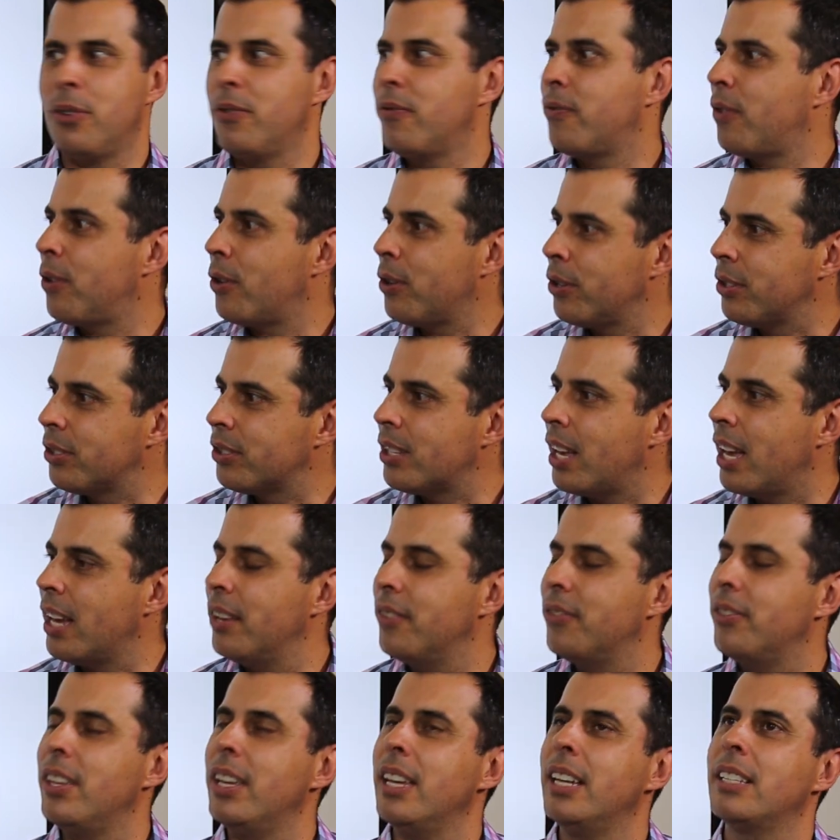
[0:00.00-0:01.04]
referral side
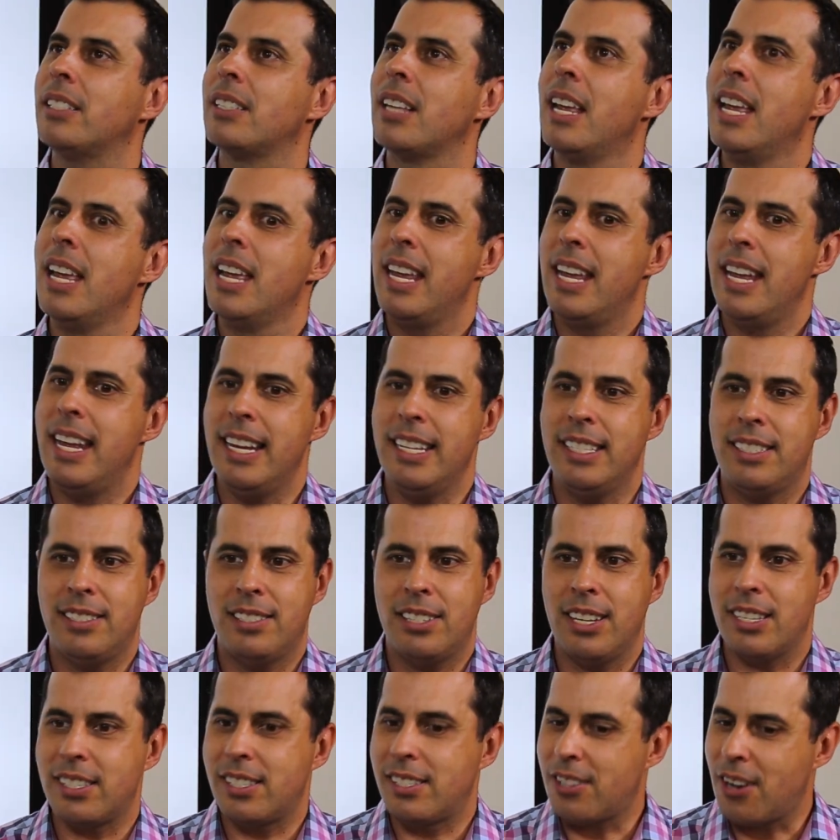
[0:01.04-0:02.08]
of things, it
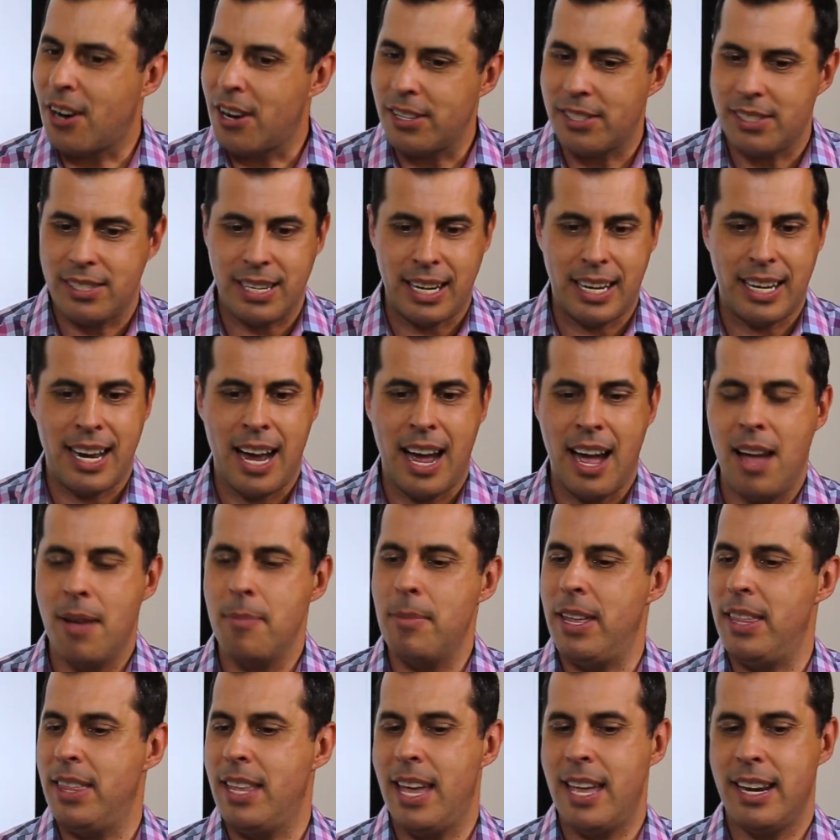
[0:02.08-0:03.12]
just starts to
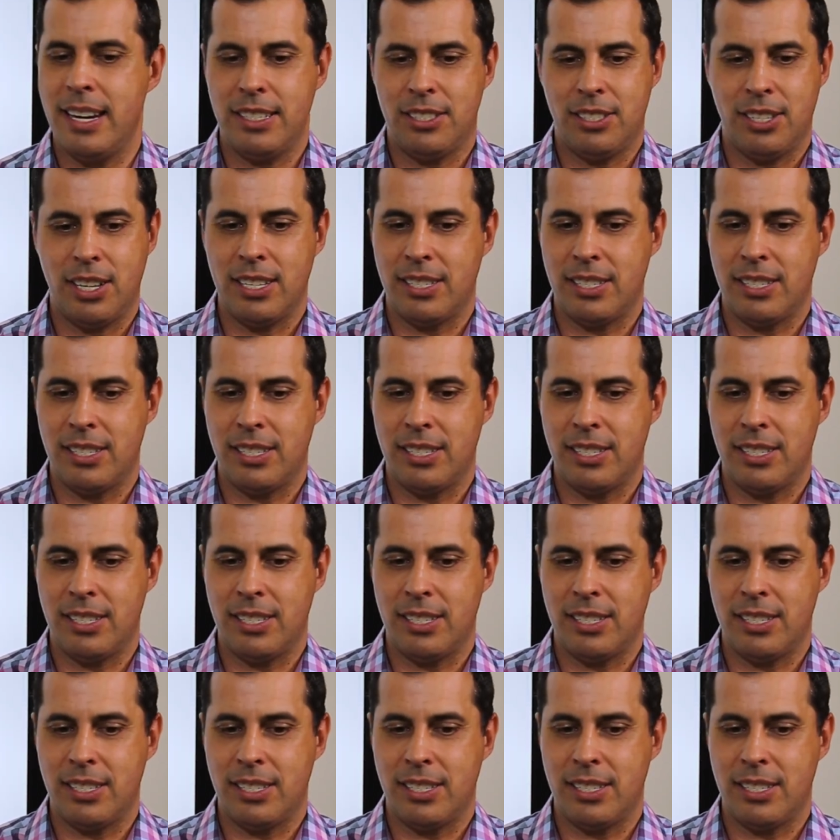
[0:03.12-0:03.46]
come, and then